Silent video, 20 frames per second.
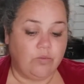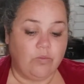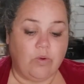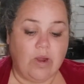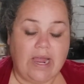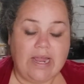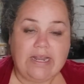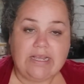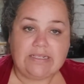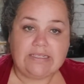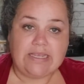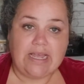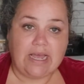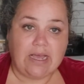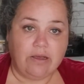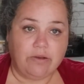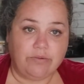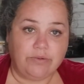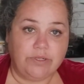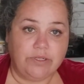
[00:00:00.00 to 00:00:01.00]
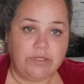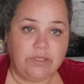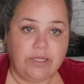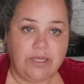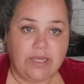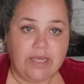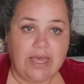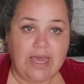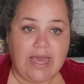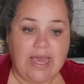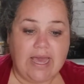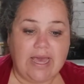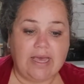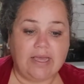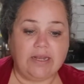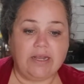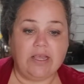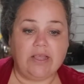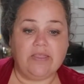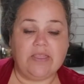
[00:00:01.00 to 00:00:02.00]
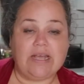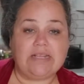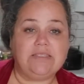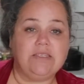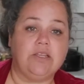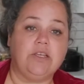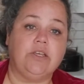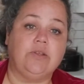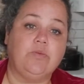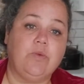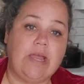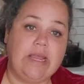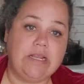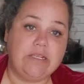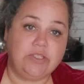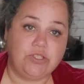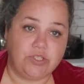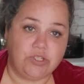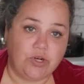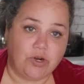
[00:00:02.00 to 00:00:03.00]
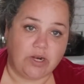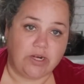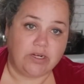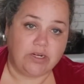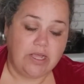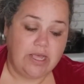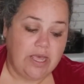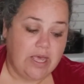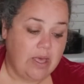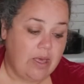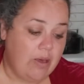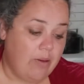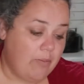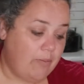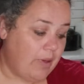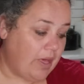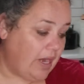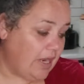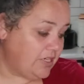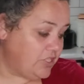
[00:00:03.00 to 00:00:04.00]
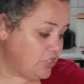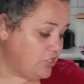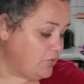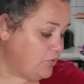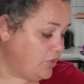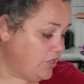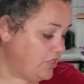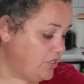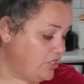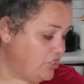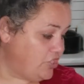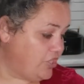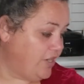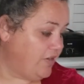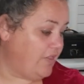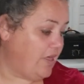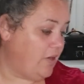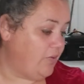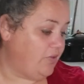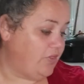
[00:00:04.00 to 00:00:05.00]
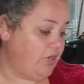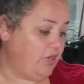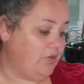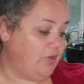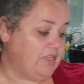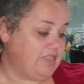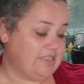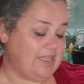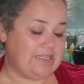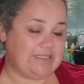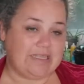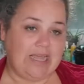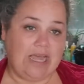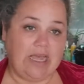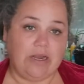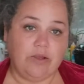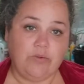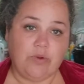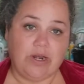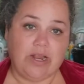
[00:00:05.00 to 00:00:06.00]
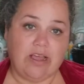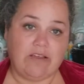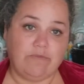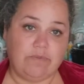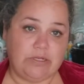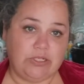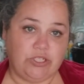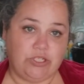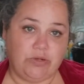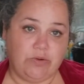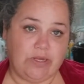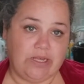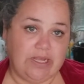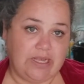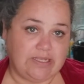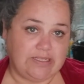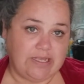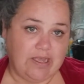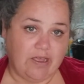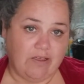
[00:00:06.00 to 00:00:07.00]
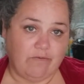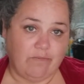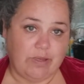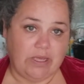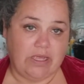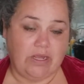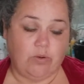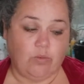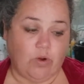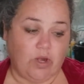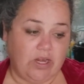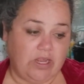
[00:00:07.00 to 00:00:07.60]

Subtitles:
write it down, and that's a good way to start. But I just wanted to share that with you, because that's kind of what I've been doing as I've been